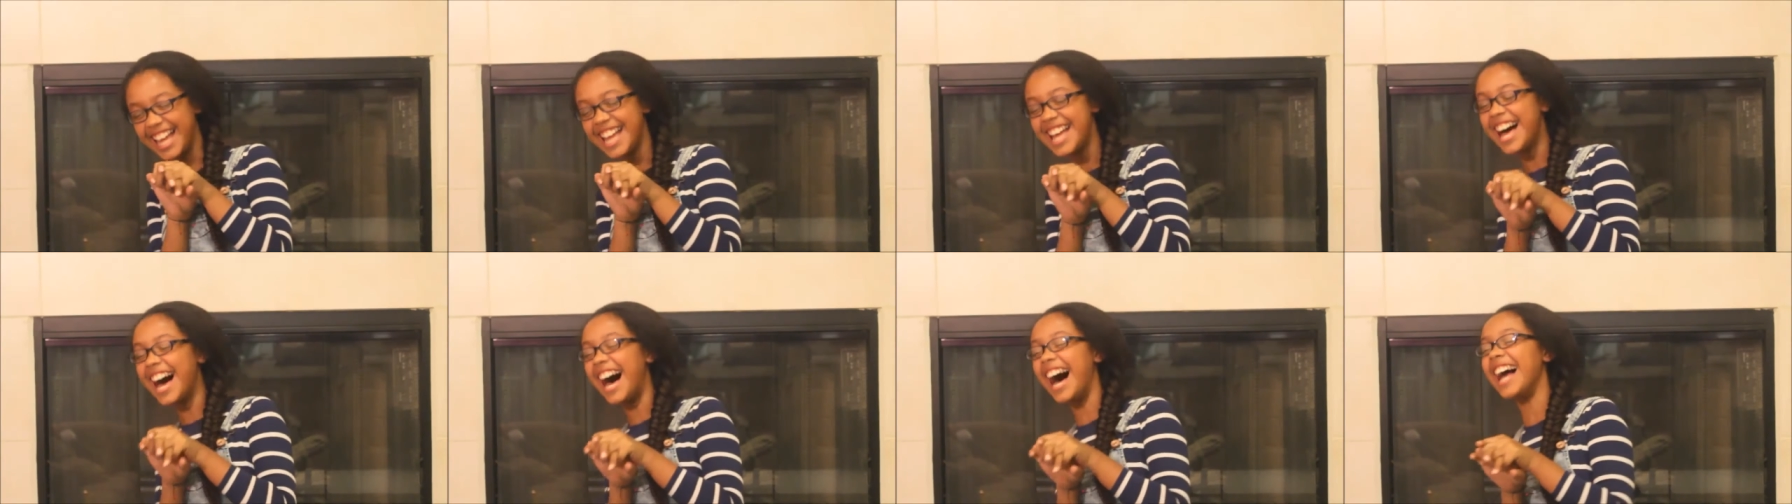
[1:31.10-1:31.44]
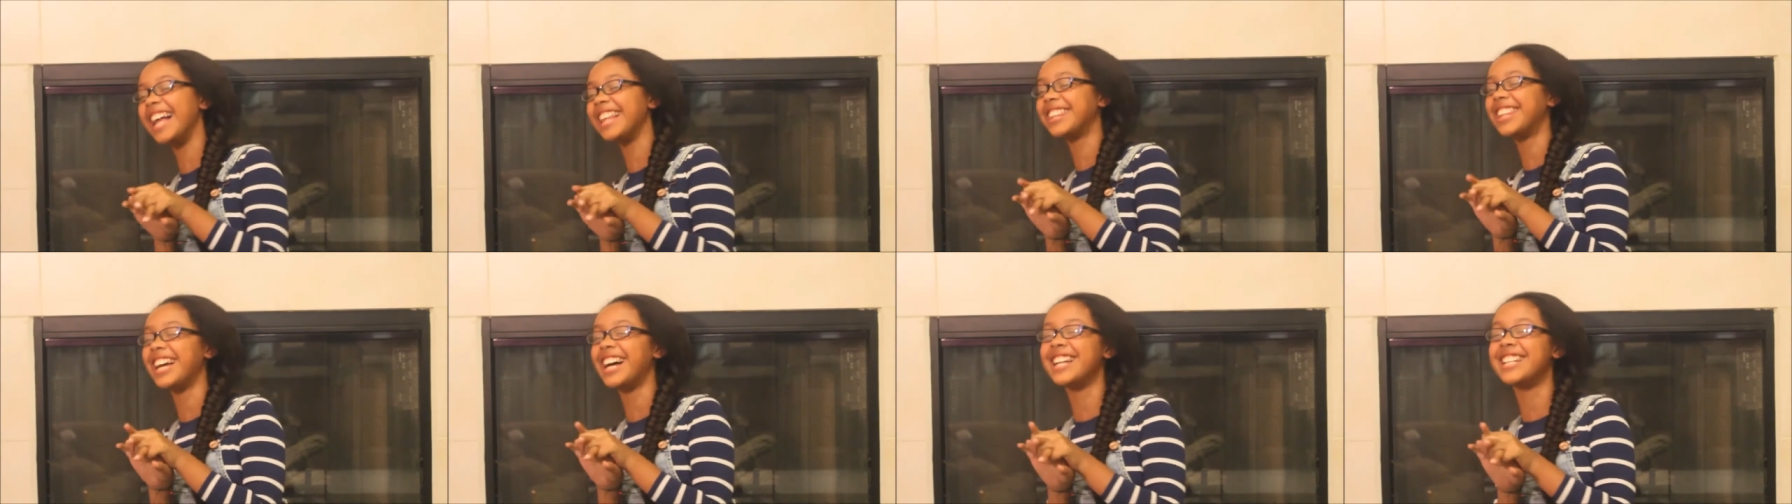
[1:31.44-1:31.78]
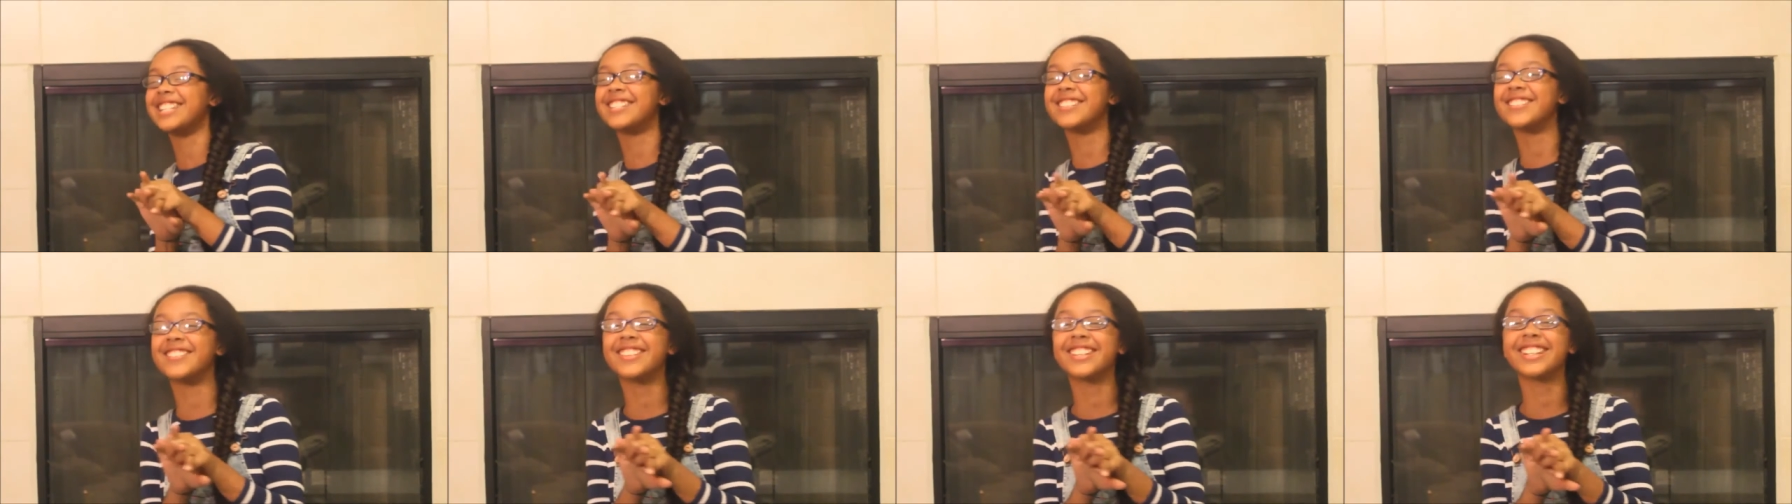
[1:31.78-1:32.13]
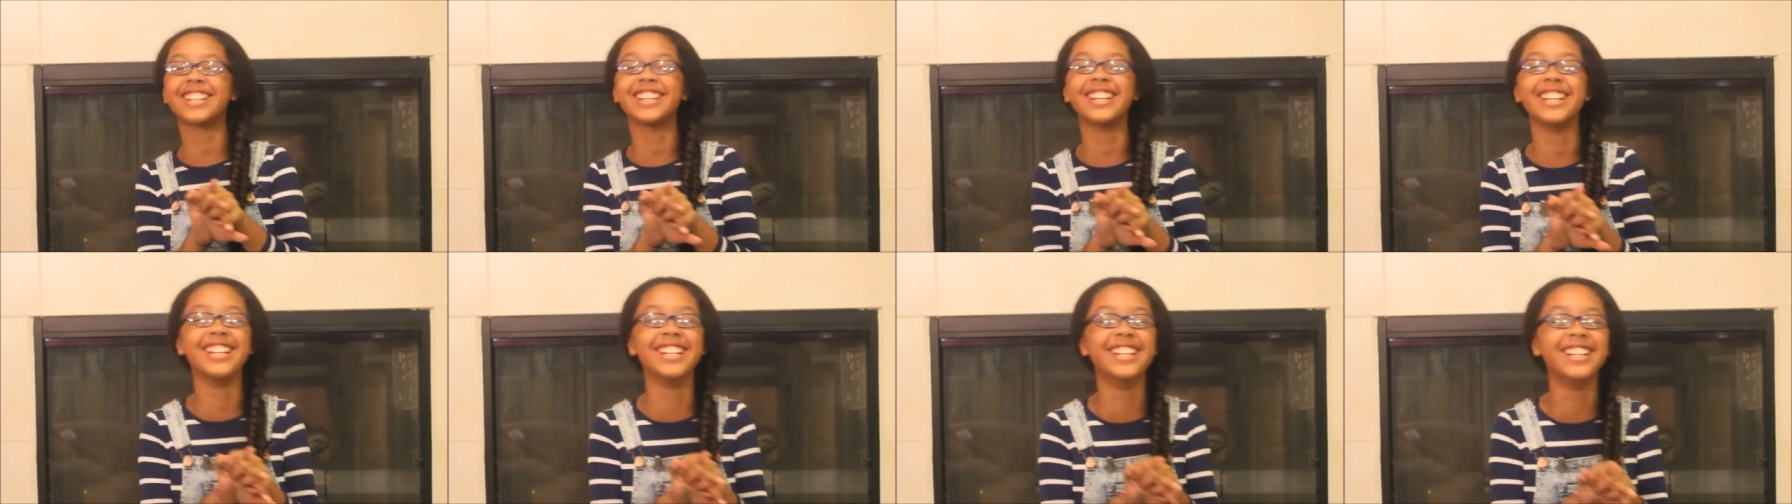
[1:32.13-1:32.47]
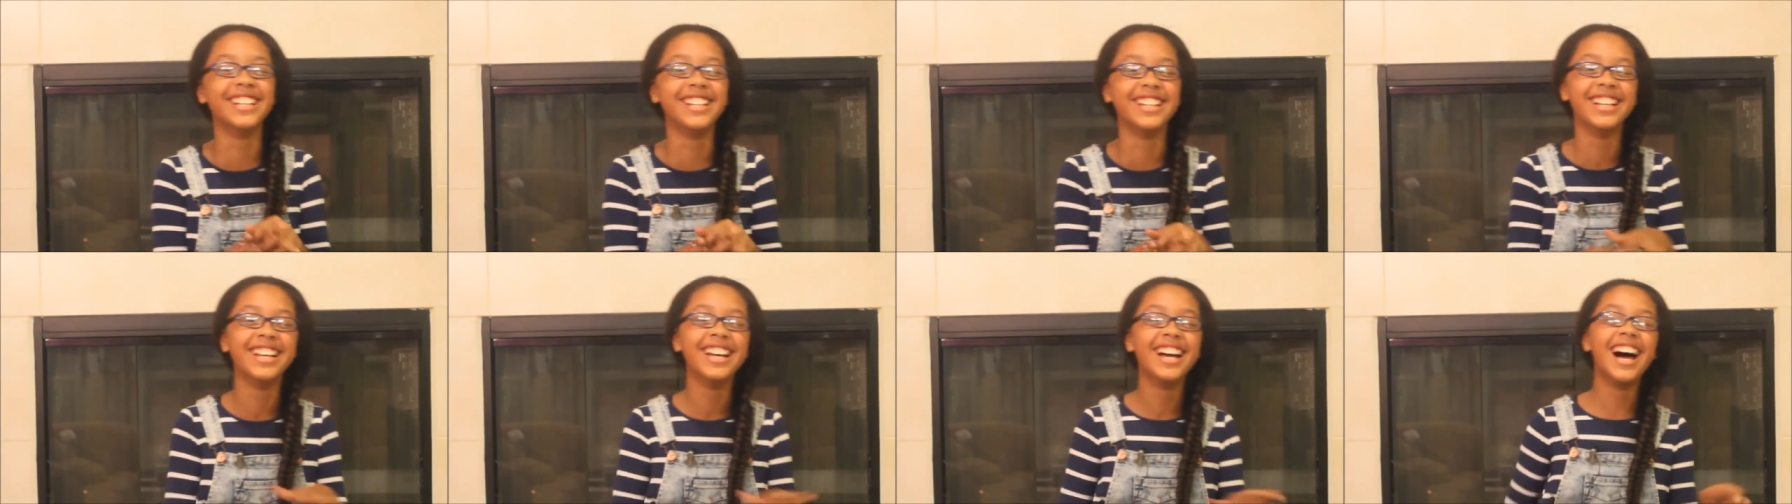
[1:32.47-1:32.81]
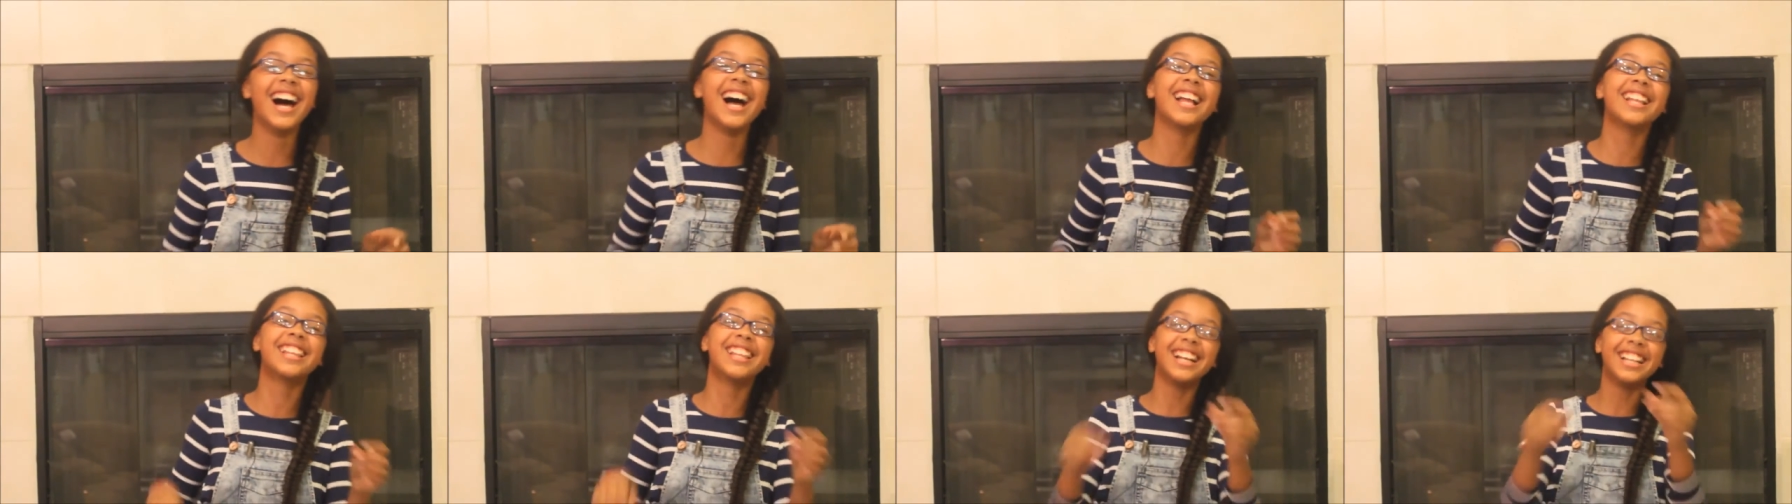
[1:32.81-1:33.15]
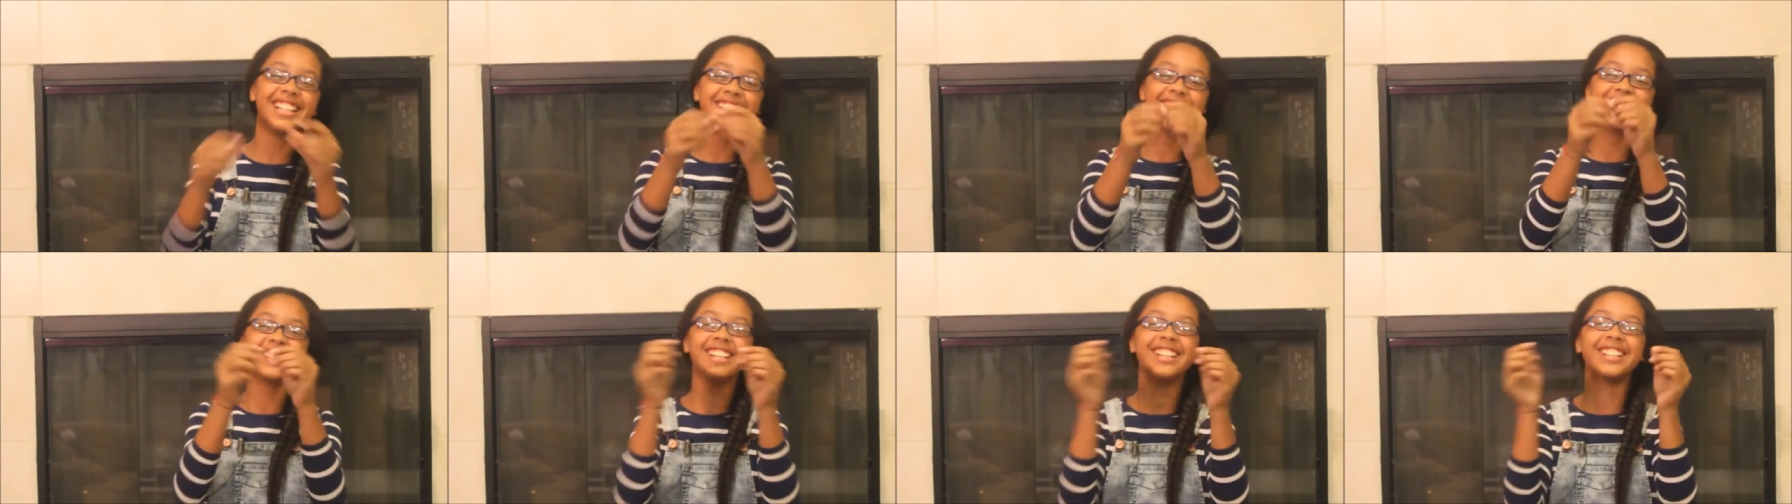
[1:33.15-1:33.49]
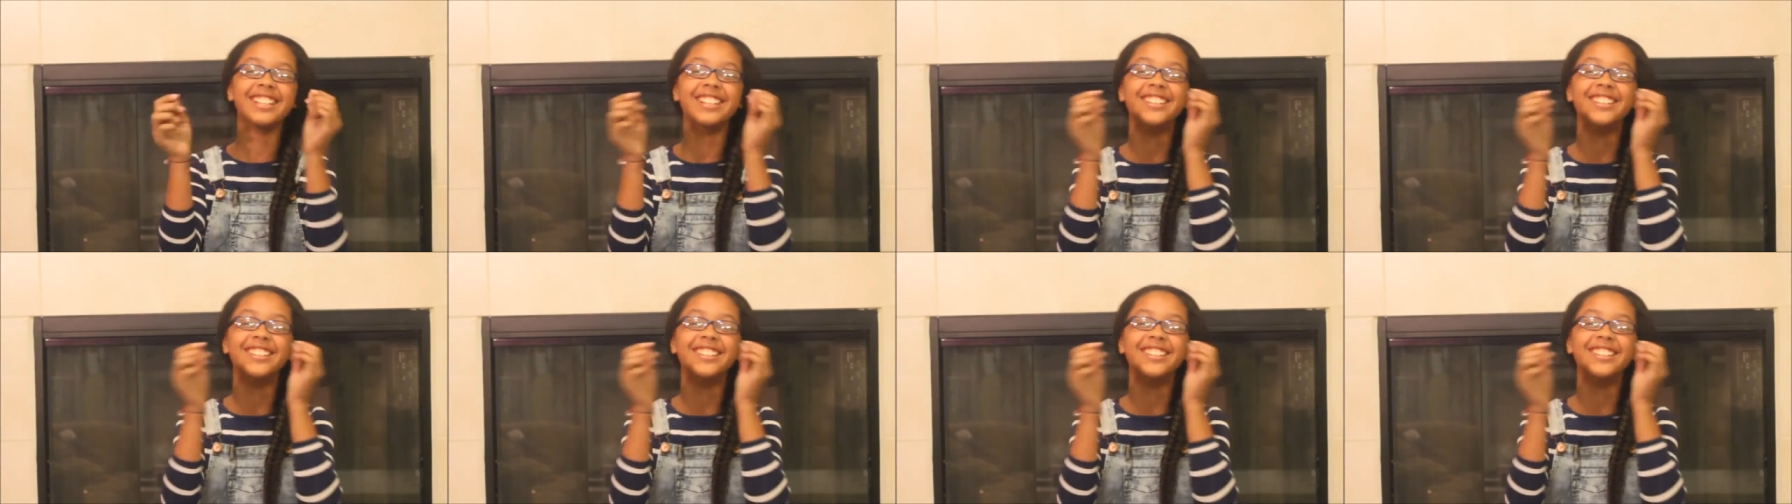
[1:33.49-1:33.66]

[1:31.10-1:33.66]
I thought you were gonna... I thought you